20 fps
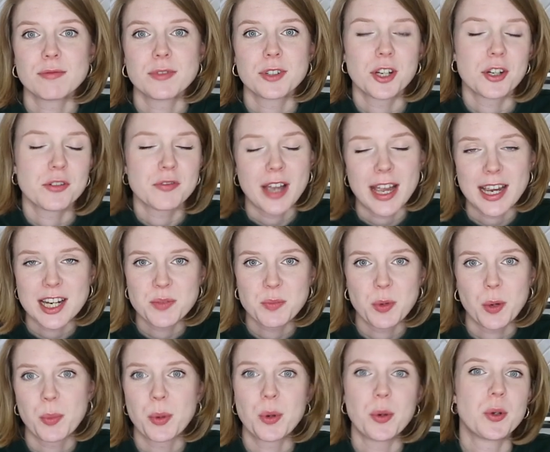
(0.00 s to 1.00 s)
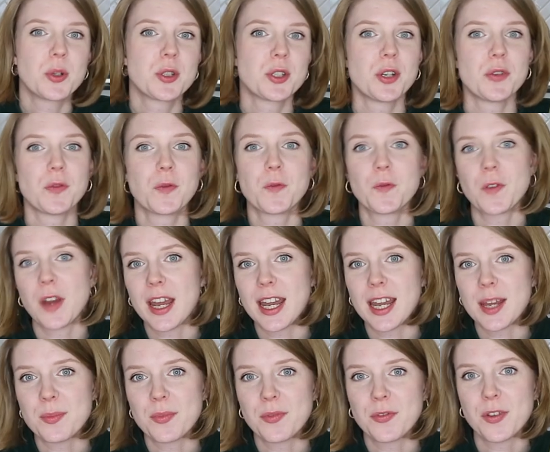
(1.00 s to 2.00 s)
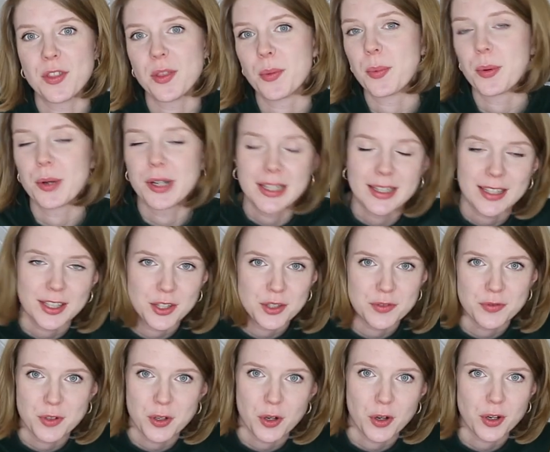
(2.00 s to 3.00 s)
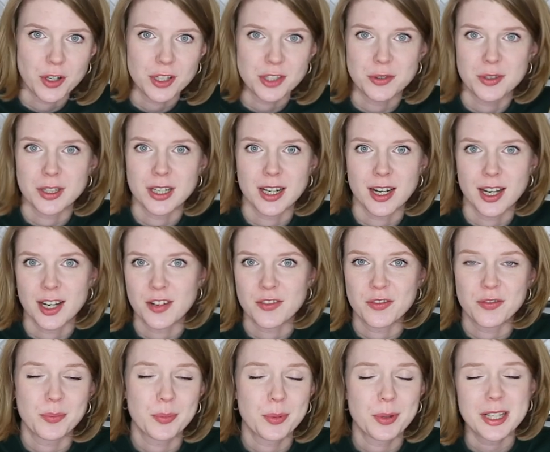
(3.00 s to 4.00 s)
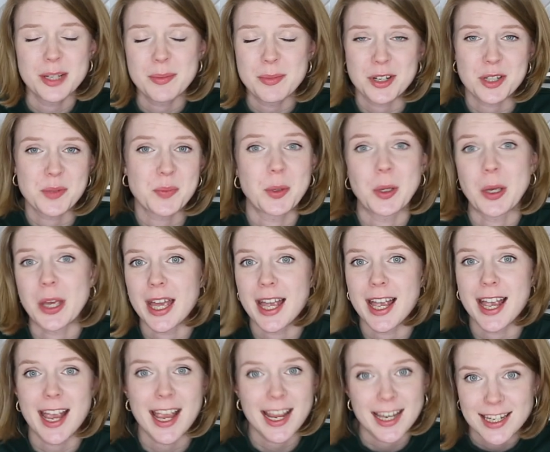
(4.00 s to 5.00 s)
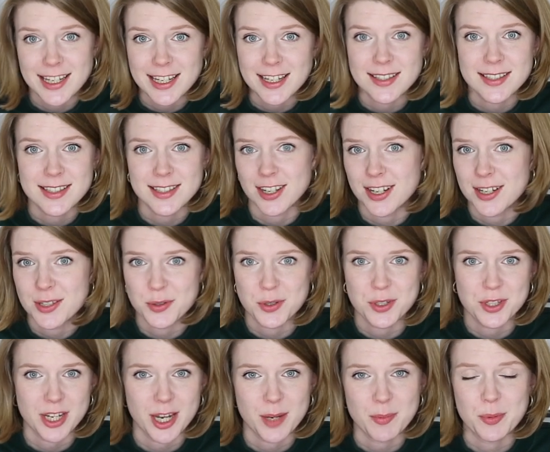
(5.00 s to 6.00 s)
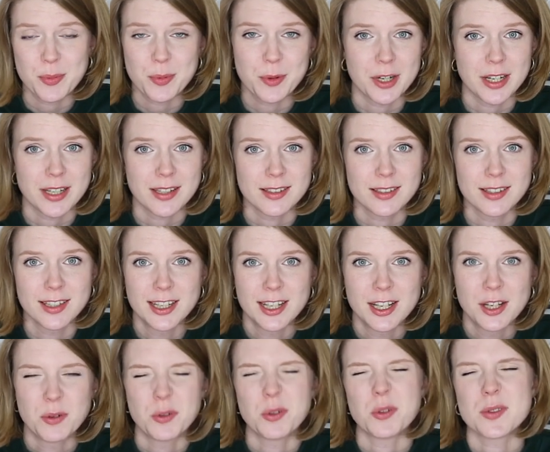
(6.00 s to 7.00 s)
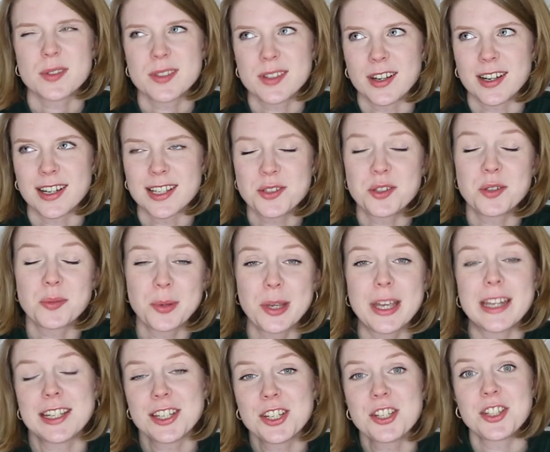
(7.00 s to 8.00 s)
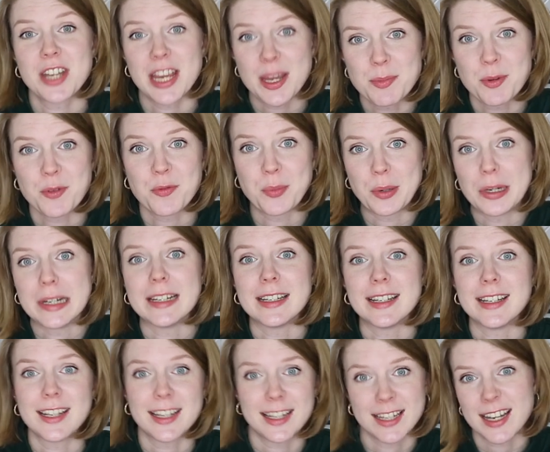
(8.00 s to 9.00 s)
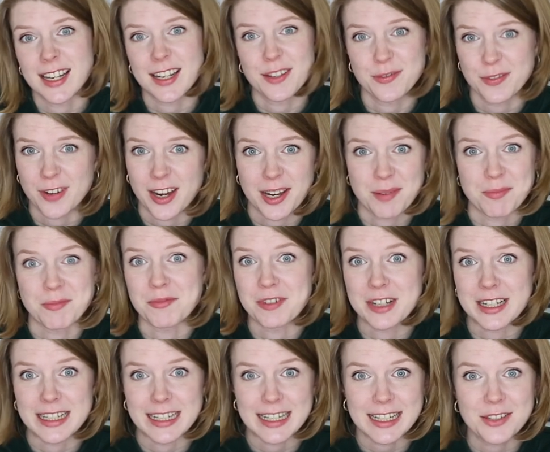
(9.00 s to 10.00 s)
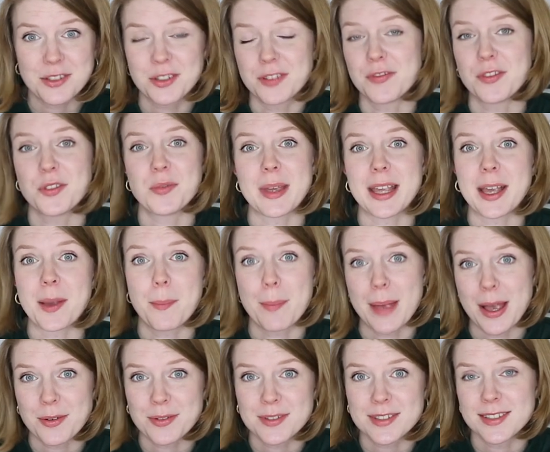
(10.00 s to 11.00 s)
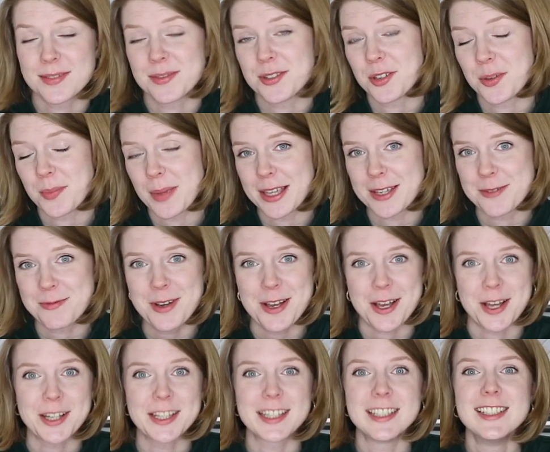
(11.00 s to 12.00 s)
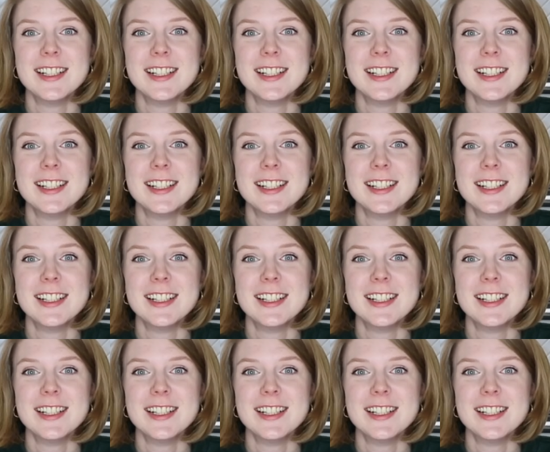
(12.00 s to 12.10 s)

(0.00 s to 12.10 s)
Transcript: correct proportion frame for the print that you've got. You can kind of pretty much put any size or shape print, not size, you can put any shape of print in any frame really if you make a mount and you can make it work.